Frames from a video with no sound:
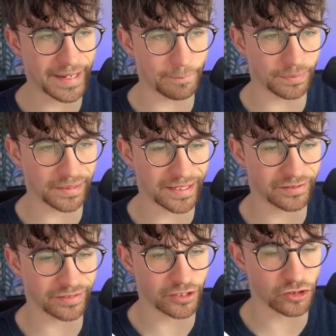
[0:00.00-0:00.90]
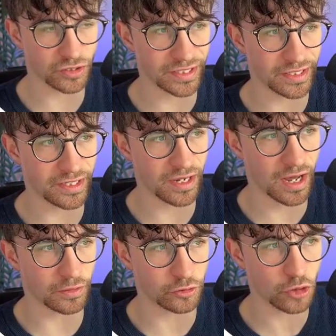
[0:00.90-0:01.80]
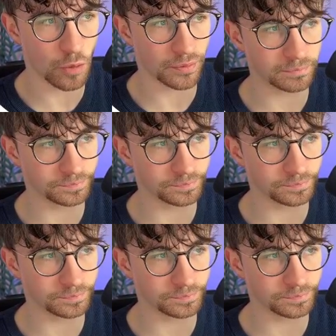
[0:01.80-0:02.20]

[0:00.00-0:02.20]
blank section here at the top.